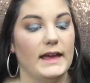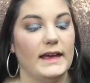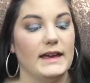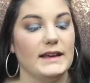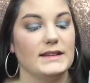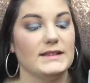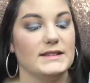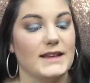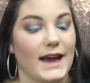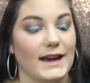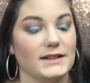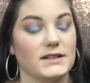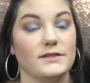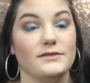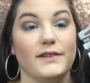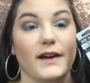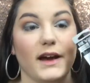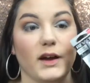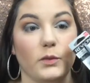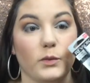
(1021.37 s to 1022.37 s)

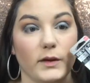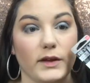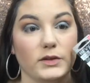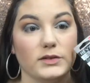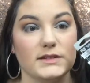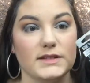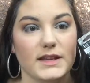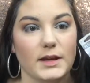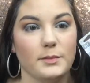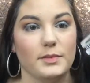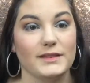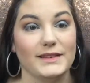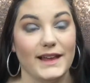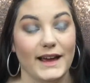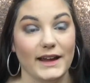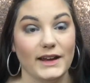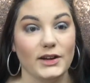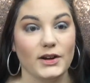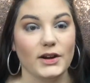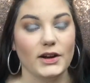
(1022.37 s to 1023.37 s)
Exactify Wheel Tip
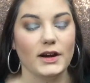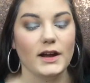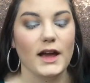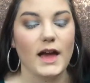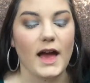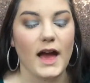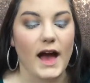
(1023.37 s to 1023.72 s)
Liner.